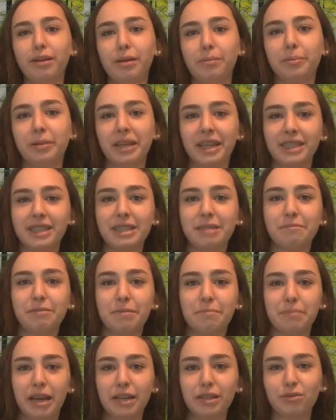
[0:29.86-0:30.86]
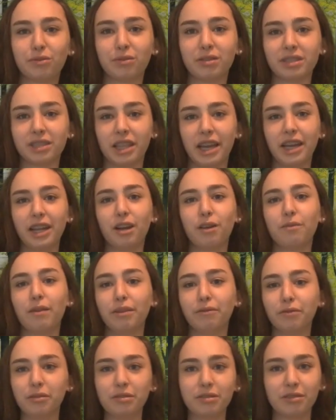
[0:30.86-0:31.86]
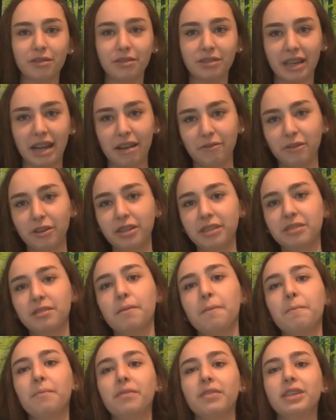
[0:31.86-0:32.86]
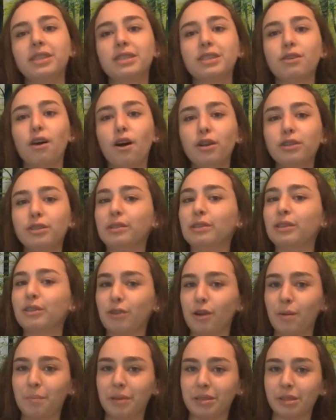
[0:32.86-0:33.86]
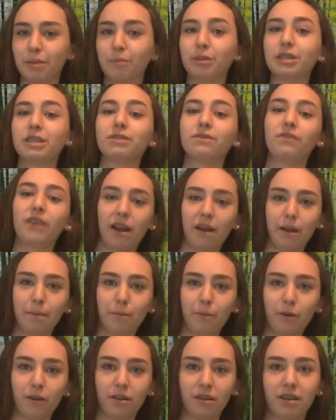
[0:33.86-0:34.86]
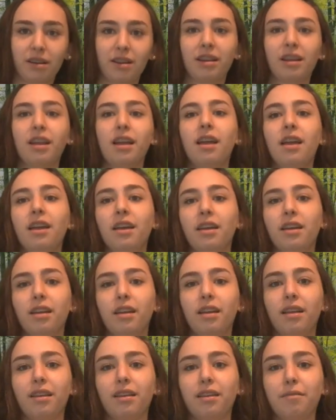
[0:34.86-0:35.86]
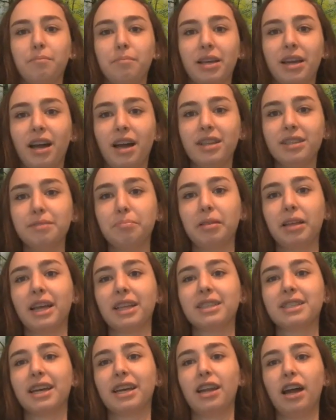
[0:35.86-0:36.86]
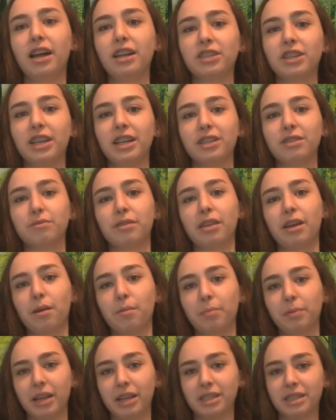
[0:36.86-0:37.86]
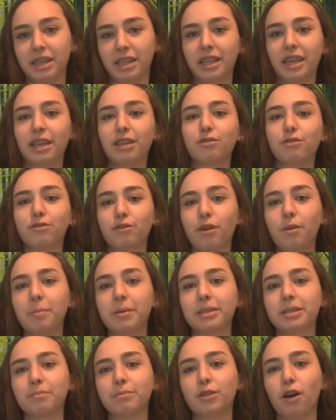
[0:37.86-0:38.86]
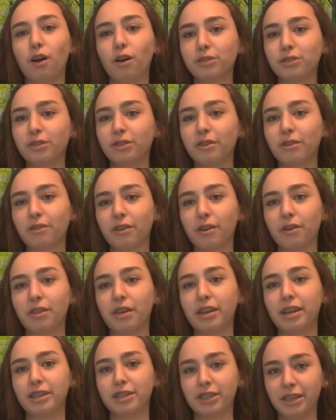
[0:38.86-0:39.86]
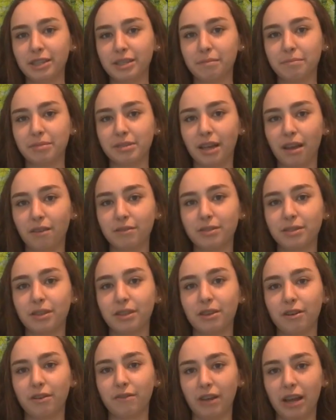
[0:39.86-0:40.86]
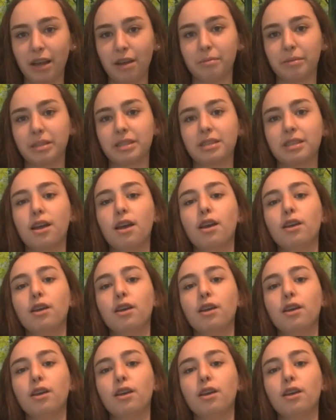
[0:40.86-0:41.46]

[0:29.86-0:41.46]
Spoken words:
why plants seem to bend towards light or why roots grow downward? This is all due to tropism, which is very important. Because plants cannot change where they are planted, they use tropism to alter their growth and adjust themselves to their environments.